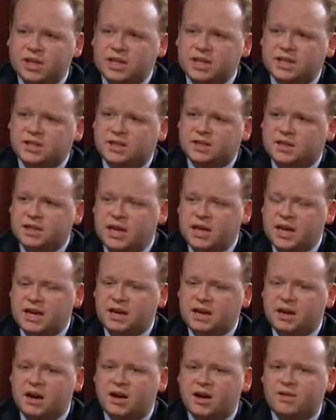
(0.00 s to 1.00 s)
really isn't
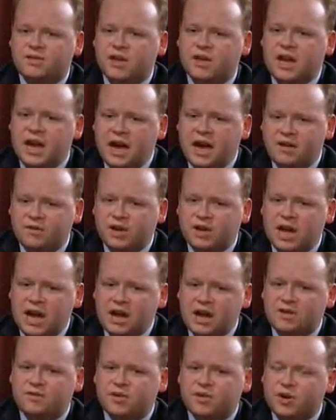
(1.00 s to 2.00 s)
saying. They haven't
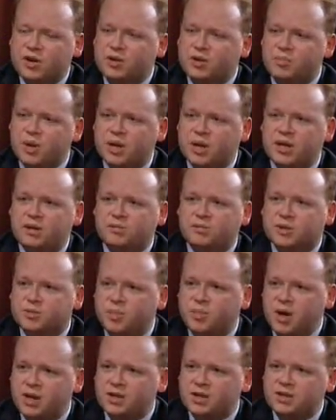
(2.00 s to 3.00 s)
had a very compelling
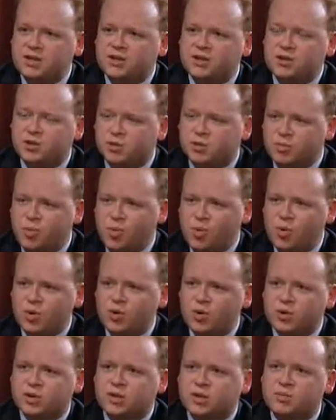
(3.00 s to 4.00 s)
response to this
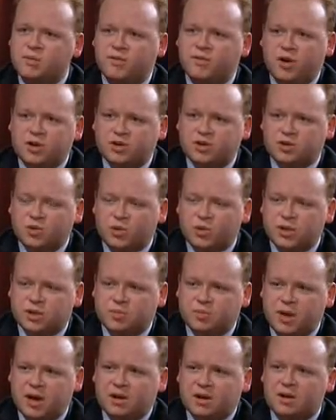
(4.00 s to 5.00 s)
report or some of our
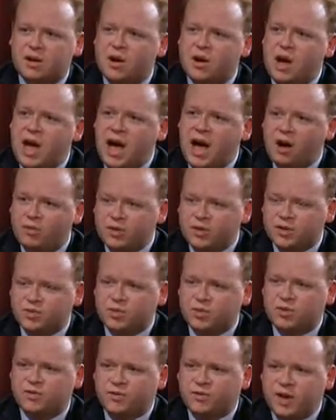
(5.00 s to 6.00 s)
stories about how
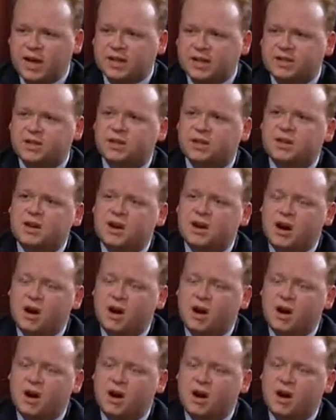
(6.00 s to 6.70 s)
this will affect